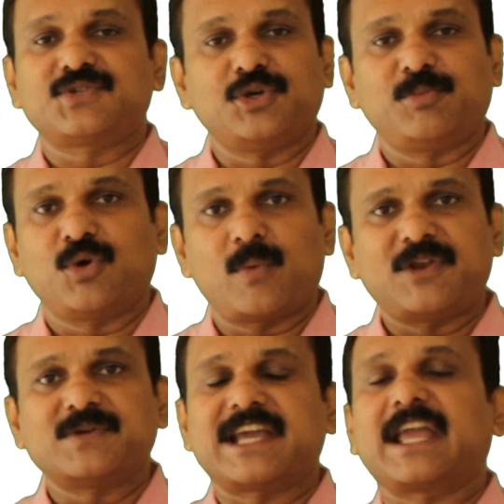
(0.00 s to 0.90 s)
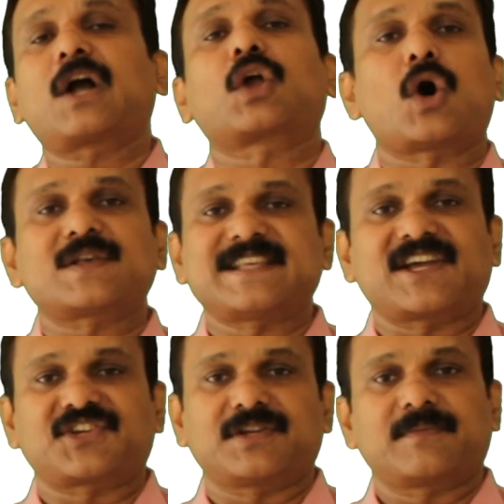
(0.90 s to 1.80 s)
tubule when you take a cross
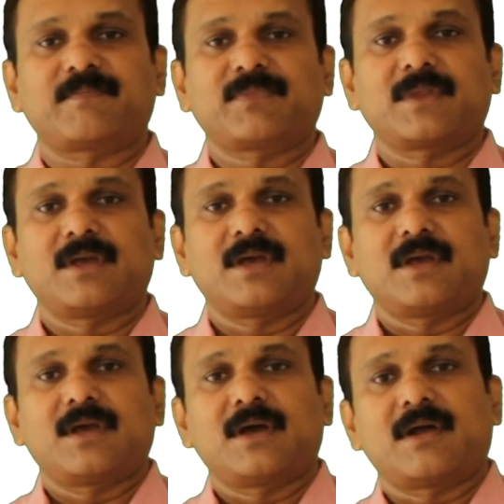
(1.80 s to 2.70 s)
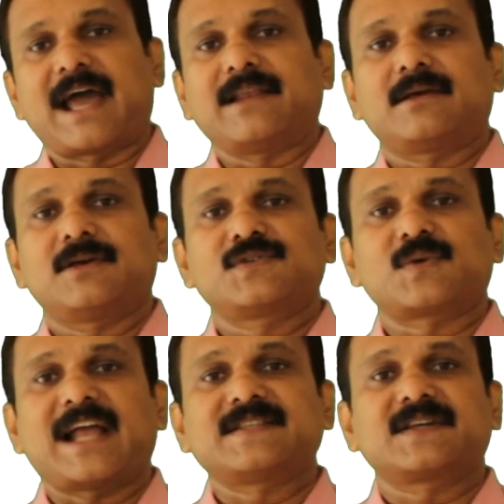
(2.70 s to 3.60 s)
section. Right. So
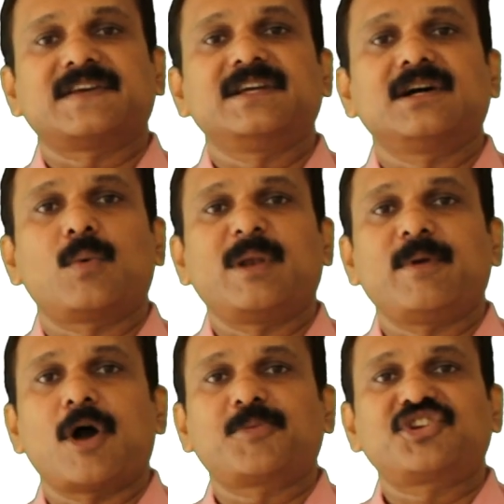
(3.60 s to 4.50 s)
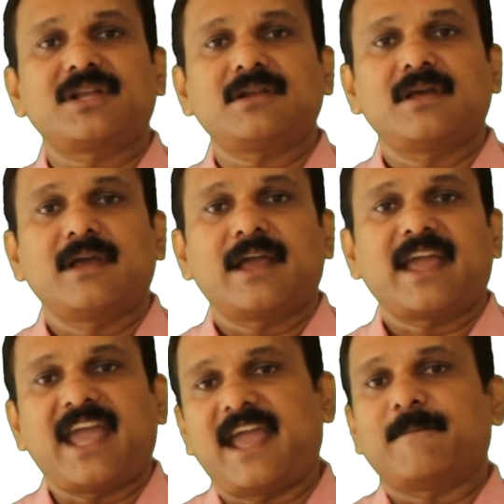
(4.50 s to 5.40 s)
answer here will be option
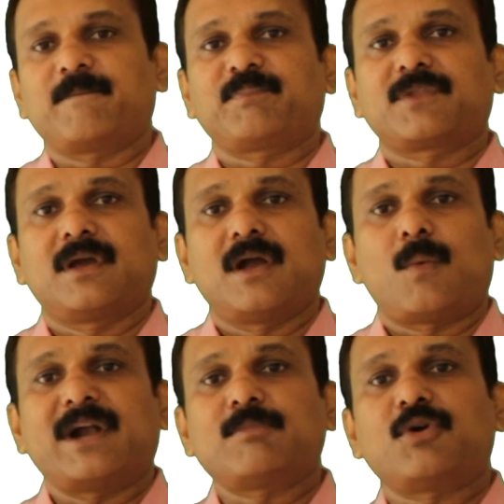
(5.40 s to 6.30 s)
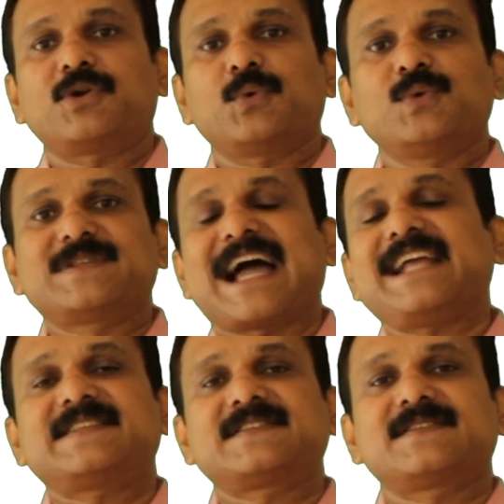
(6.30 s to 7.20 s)
A. What about
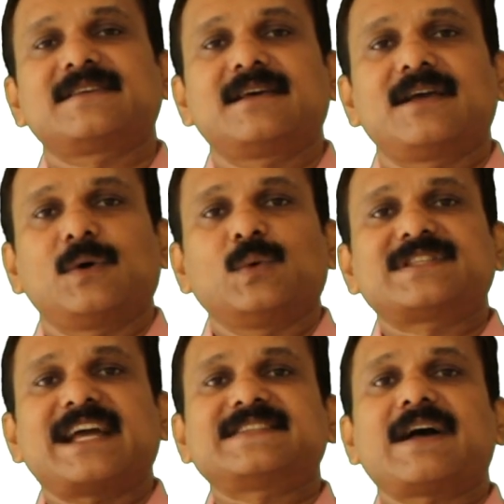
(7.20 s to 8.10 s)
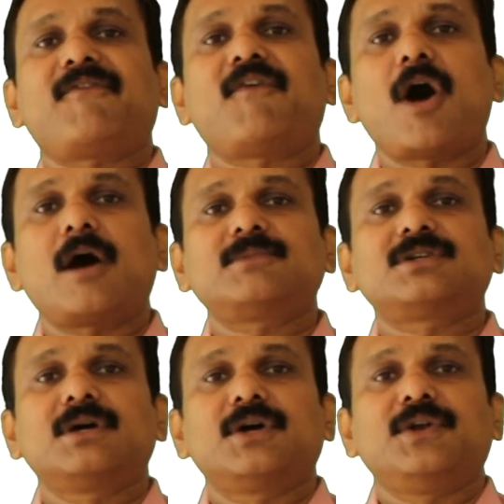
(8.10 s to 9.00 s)
oocytes? Oocytes are formed
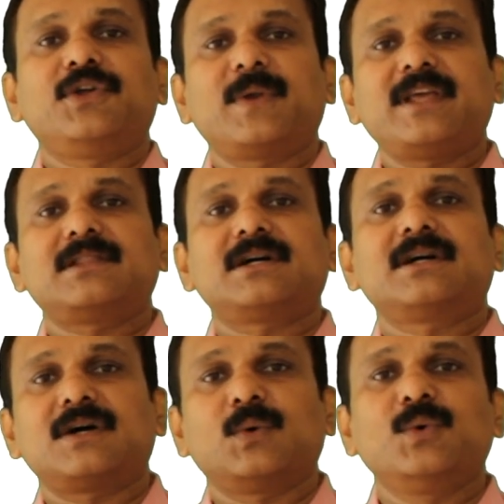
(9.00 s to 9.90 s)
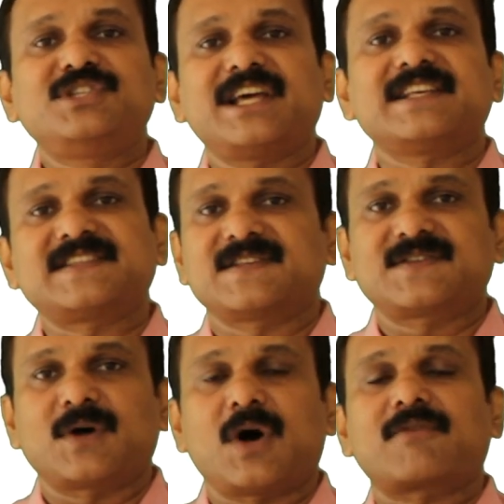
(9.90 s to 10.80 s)
during the
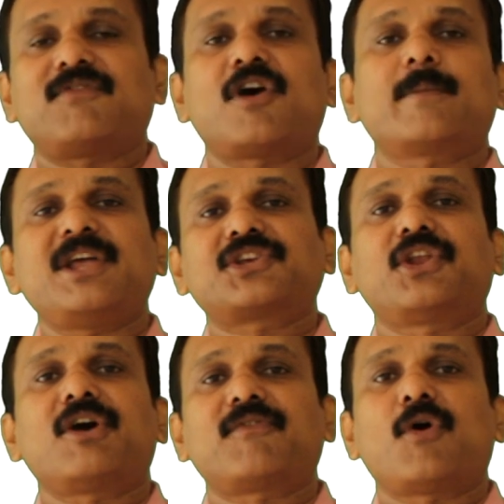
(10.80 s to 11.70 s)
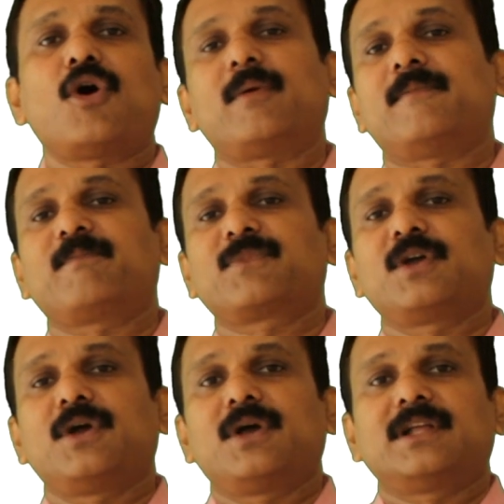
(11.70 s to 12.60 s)
oogenesis or formation of ovum.
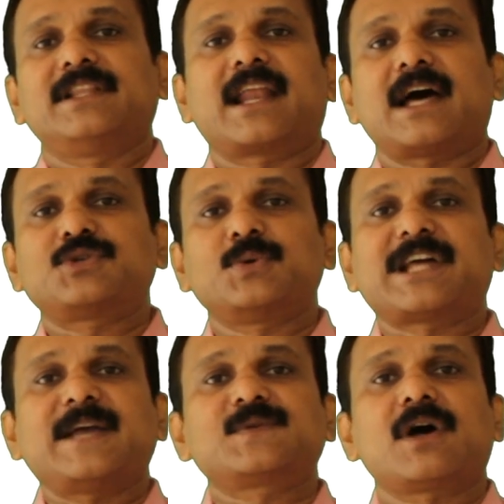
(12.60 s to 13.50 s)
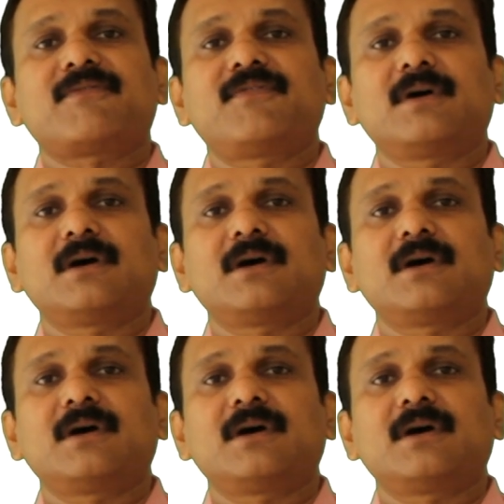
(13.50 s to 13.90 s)
There are two types of